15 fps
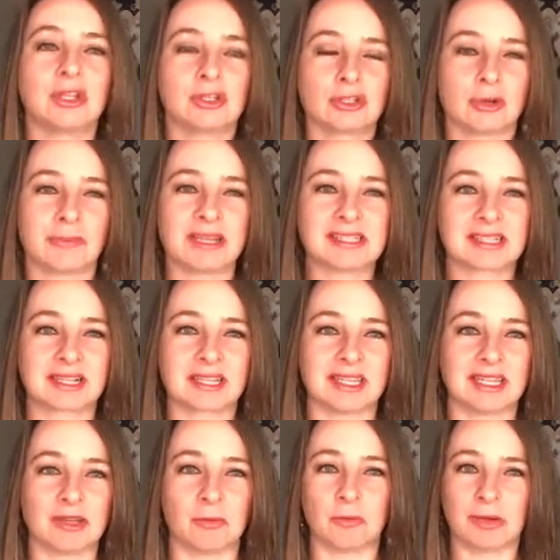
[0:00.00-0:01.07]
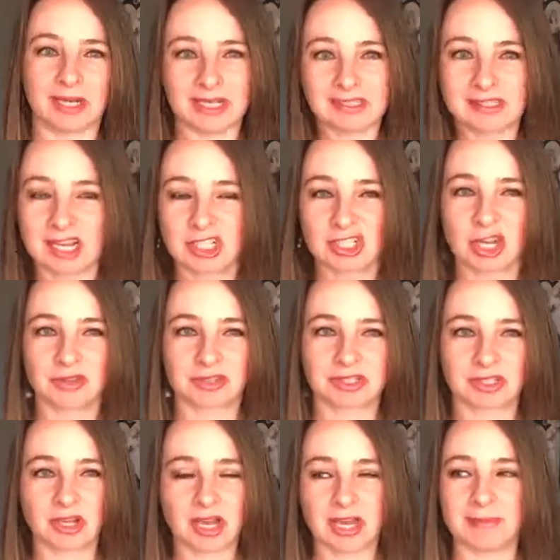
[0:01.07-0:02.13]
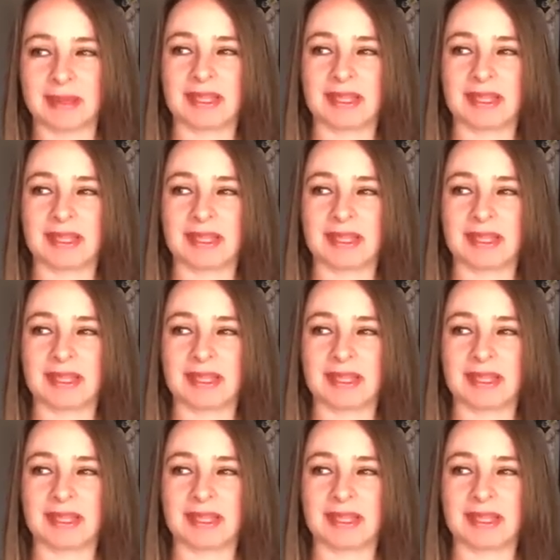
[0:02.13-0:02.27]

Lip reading: So basically, we're in touch all the time.